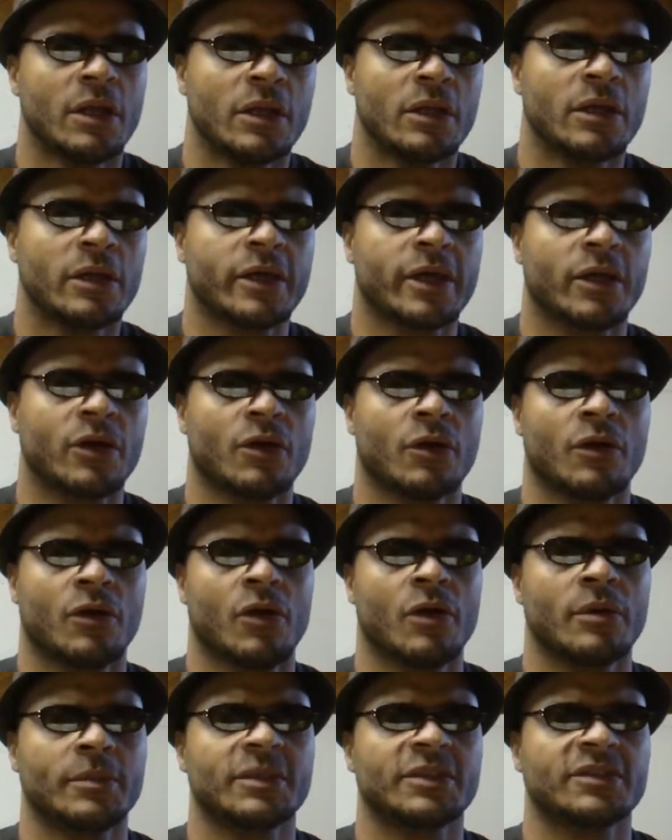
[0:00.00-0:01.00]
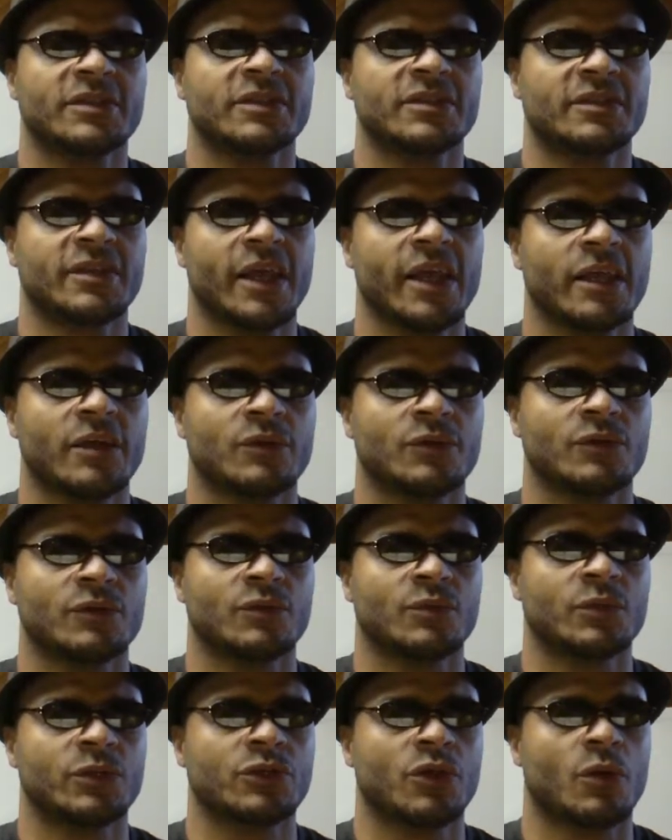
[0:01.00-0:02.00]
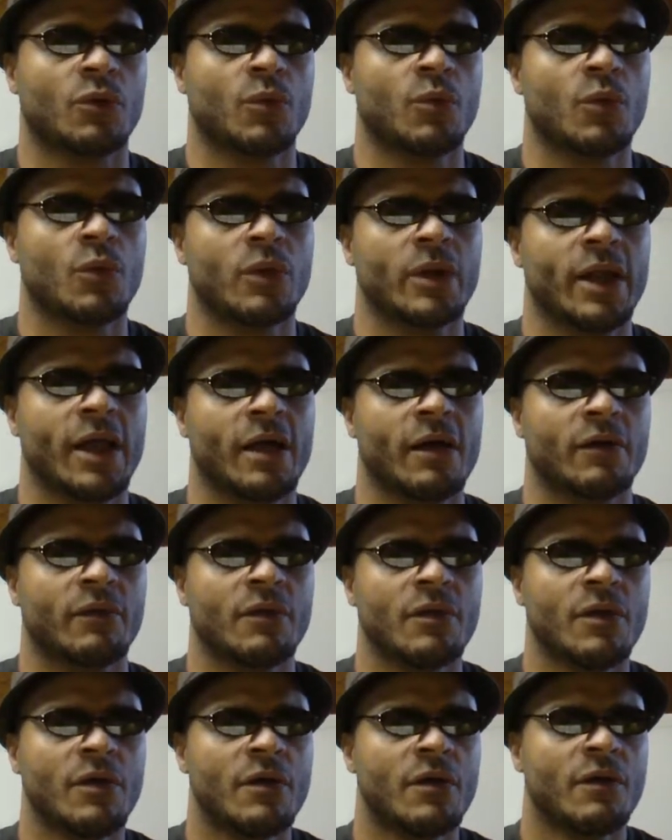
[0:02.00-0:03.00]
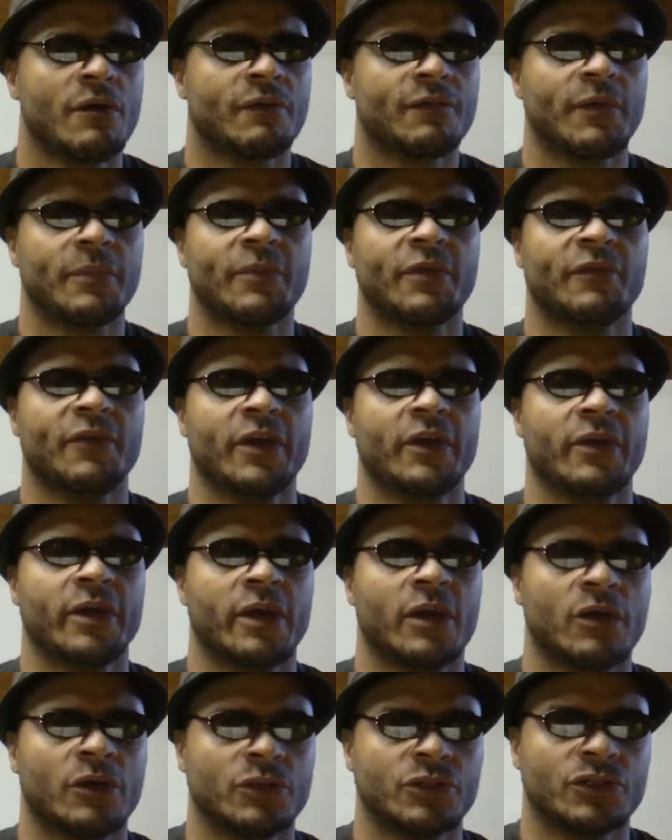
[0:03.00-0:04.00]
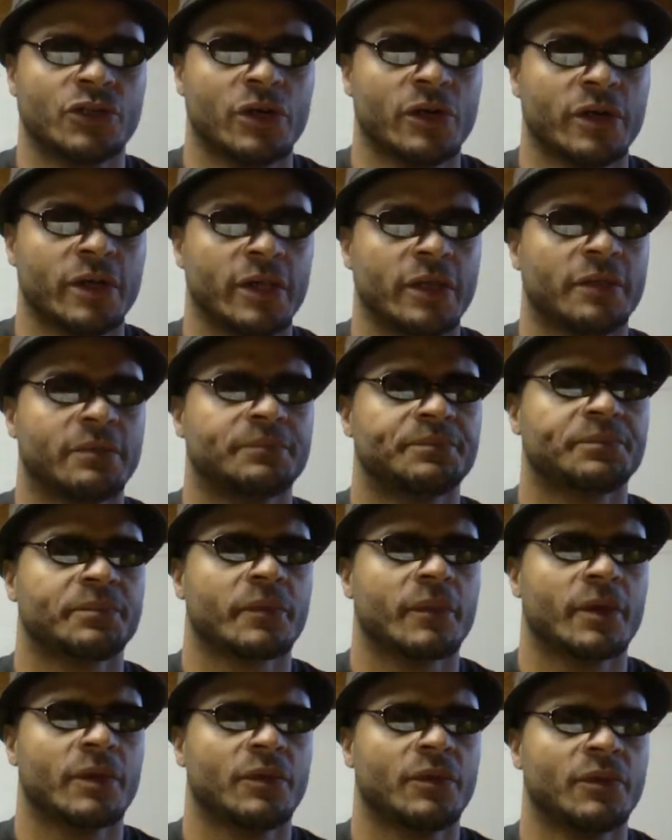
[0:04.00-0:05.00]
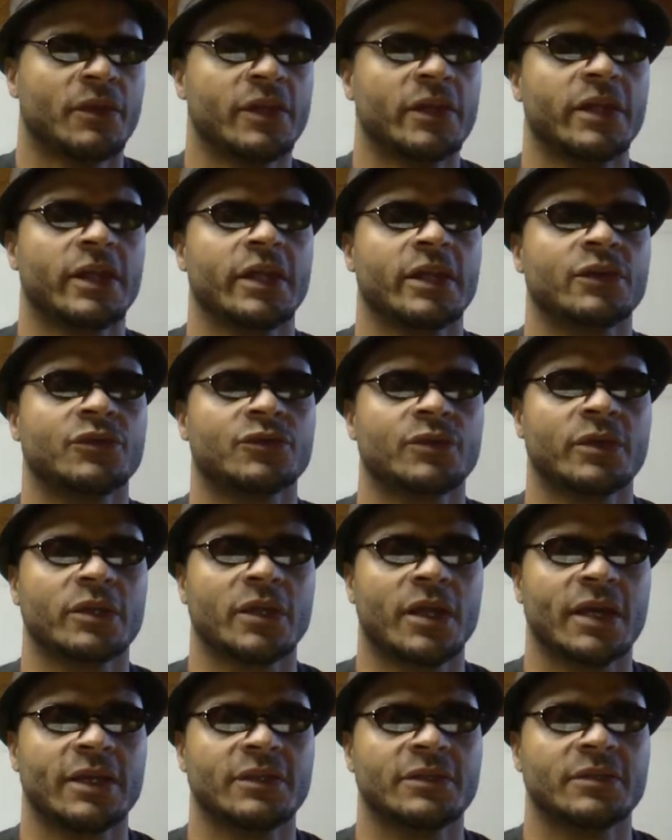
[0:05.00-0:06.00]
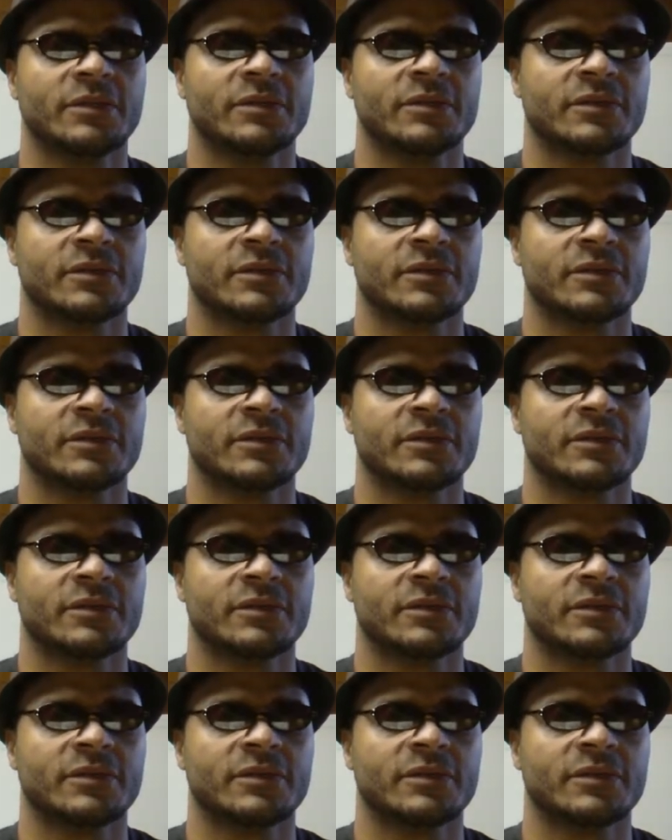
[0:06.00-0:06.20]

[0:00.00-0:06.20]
Look at our garments and sandals, which are worn out from the very long journey.' Then the Israelite